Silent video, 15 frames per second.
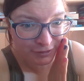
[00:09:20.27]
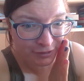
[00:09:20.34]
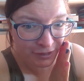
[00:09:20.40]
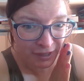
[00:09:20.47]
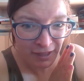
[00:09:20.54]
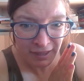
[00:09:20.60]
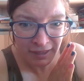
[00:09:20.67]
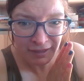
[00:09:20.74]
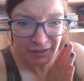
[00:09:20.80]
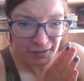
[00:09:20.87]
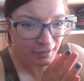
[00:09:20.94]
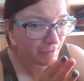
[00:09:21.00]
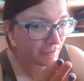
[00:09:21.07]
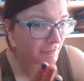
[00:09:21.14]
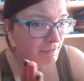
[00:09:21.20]

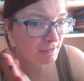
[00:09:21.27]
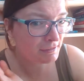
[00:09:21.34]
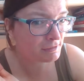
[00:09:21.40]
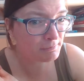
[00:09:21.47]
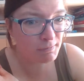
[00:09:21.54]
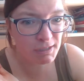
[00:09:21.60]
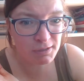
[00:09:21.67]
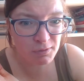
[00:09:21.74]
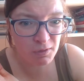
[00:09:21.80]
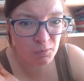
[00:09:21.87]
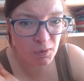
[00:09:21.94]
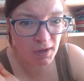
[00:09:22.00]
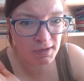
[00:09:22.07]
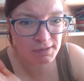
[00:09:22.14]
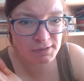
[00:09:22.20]
The mystery
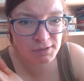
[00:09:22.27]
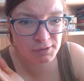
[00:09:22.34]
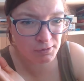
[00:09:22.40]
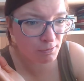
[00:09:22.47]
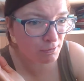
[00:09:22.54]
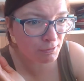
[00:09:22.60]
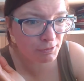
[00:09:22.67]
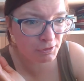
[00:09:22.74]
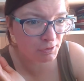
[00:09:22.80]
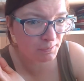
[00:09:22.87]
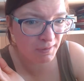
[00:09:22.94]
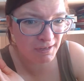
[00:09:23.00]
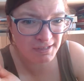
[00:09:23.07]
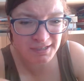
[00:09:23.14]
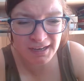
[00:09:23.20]
why it sold so
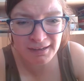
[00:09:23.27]
much.